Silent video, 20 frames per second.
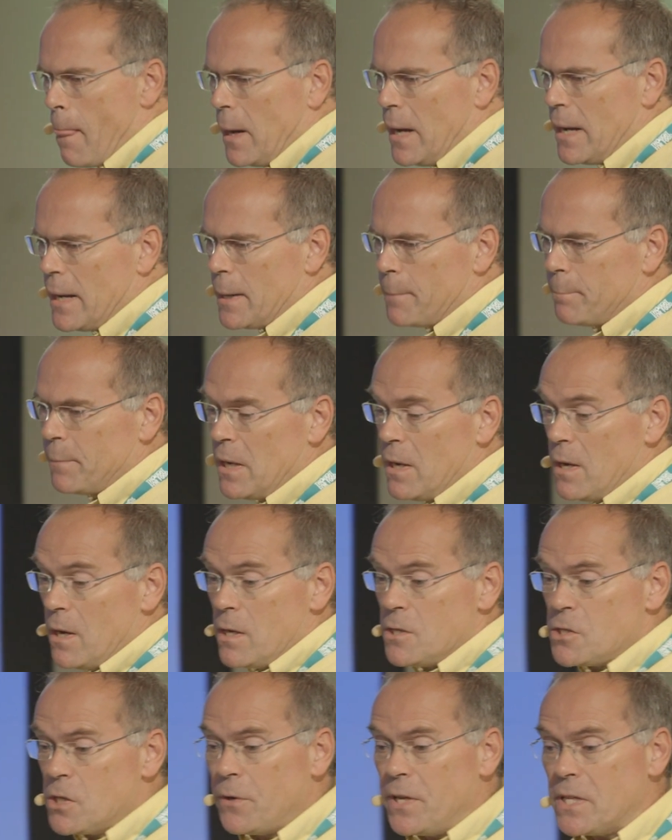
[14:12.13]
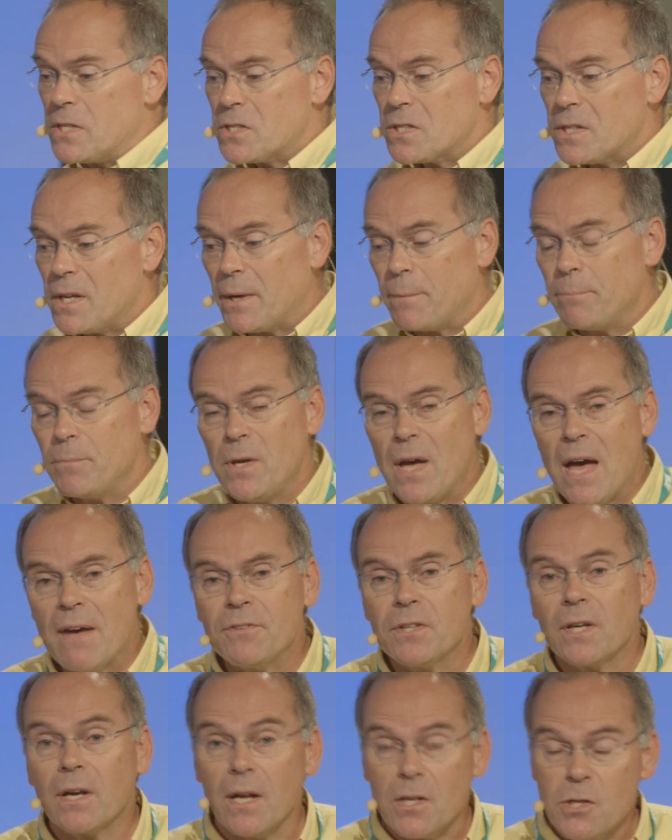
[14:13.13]
Um, so it's, um, you
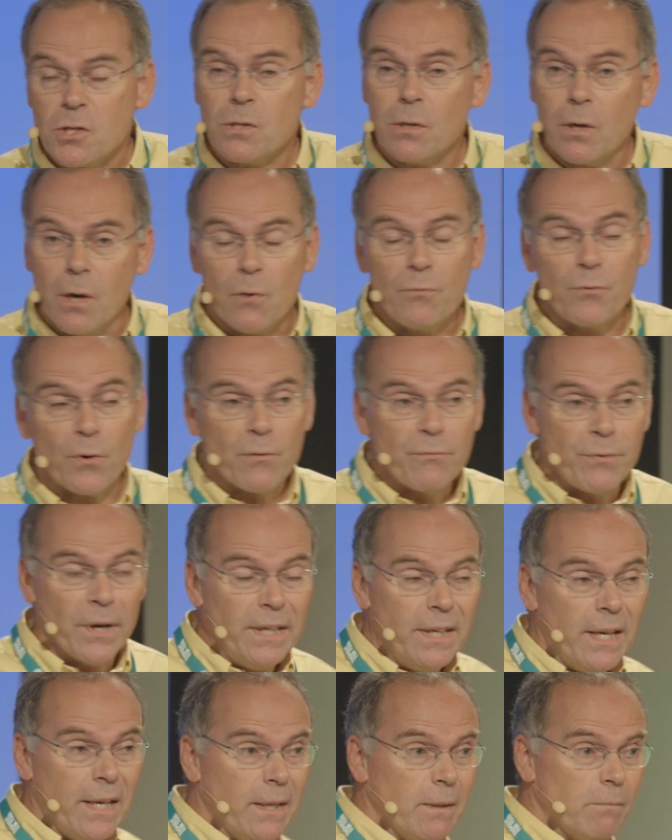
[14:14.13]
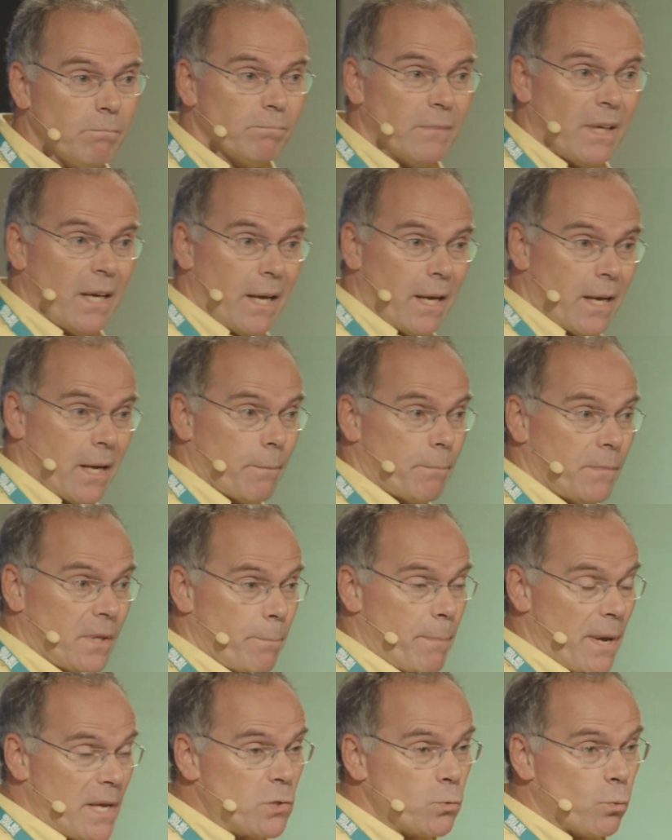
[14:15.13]
have the guts to go for funding. Um,
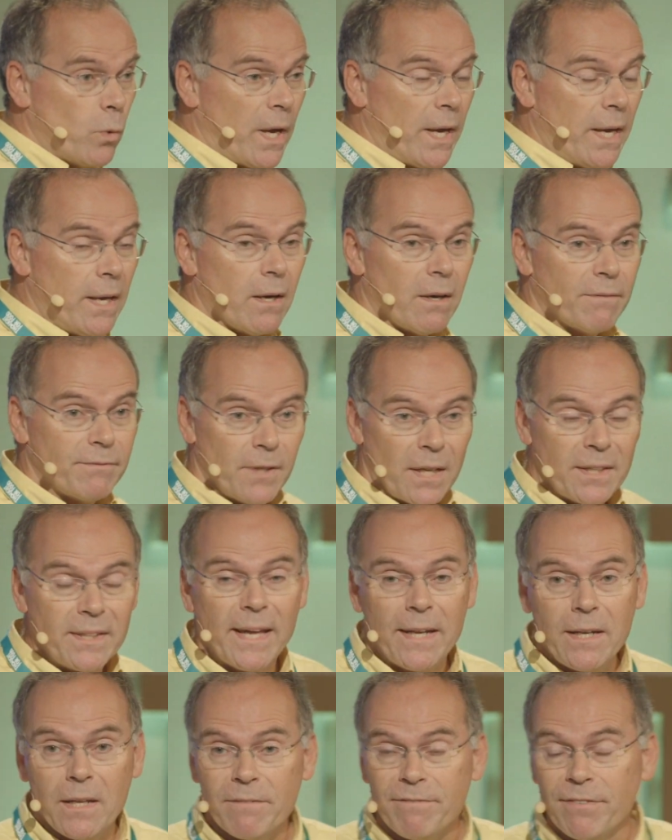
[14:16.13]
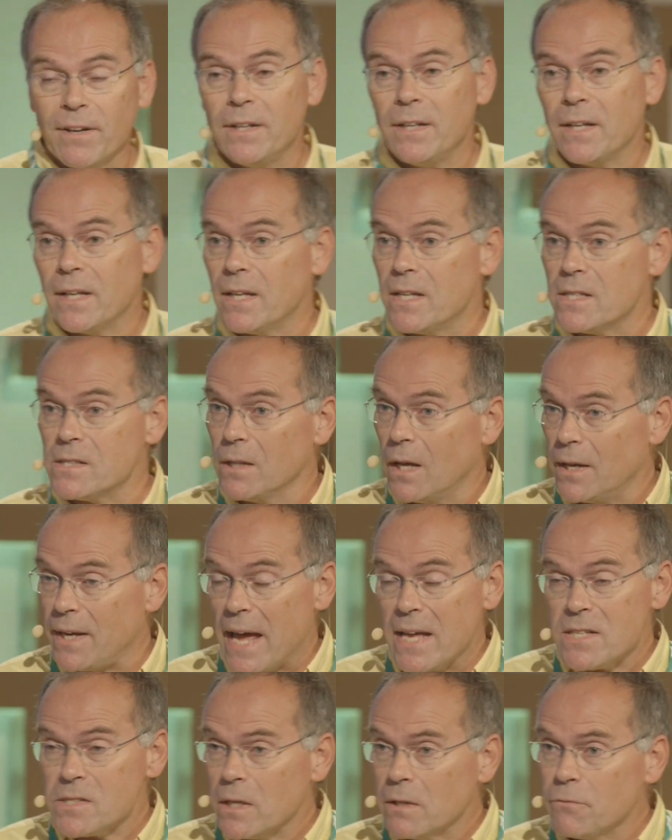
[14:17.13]
the best way of not getting funding is not
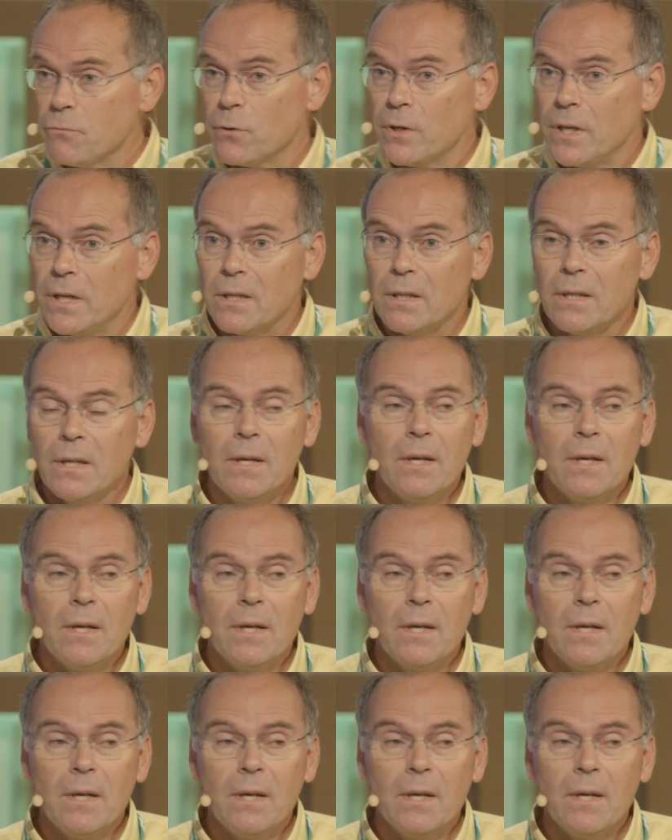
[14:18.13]
asking for it.